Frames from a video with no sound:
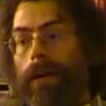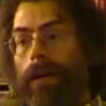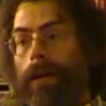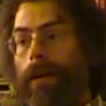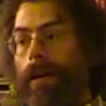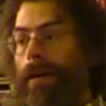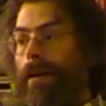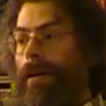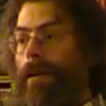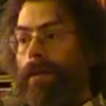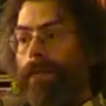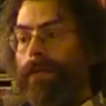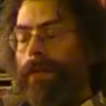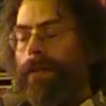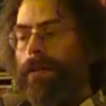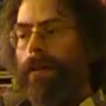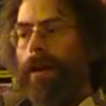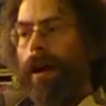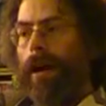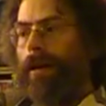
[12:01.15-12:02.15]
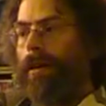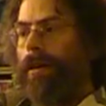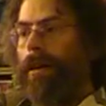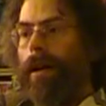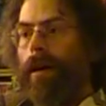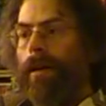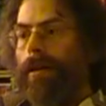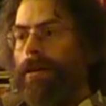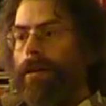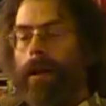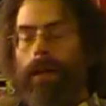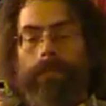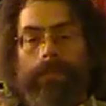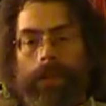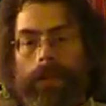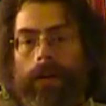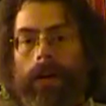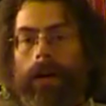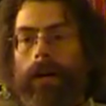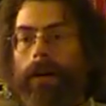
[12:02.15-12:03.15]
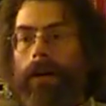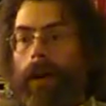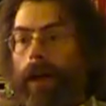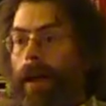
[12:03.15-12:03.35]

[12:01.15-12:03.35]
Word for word: If you got uh, jump start